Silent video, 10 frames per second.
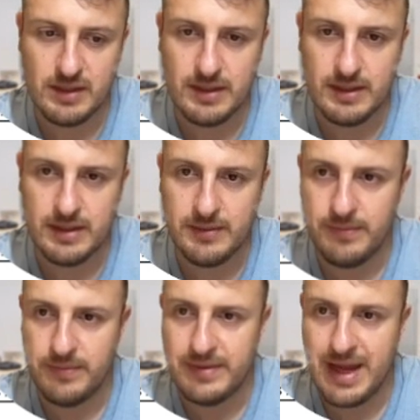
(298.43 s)
uh,
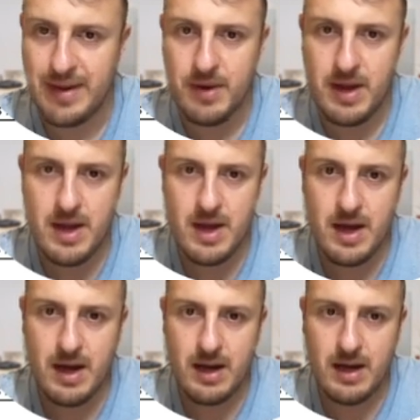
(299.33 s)
tab,
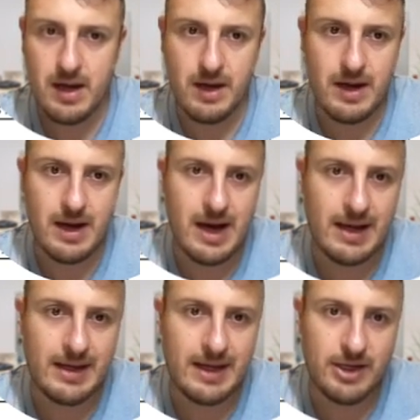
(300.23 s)
uh,
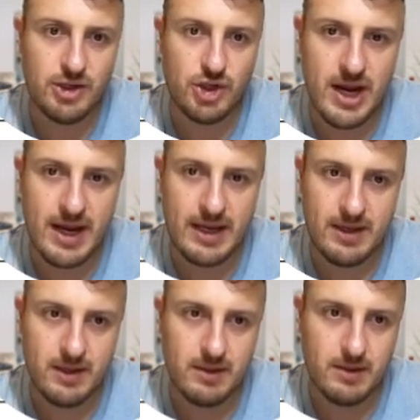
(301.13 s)
I can check
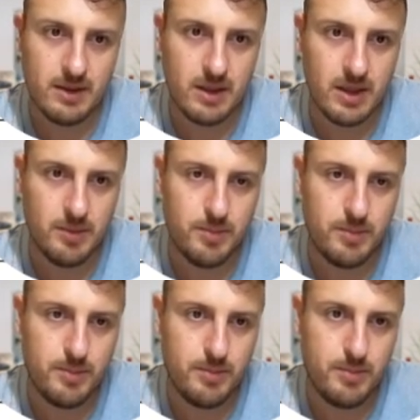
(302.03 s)
uh,
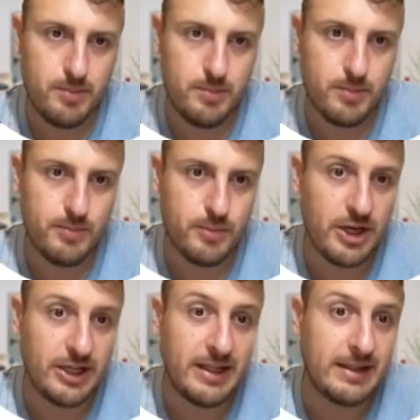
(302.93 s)

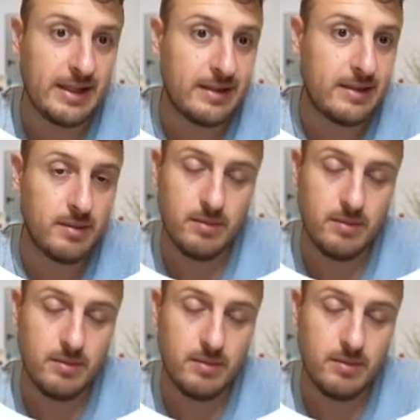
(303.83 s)
predicted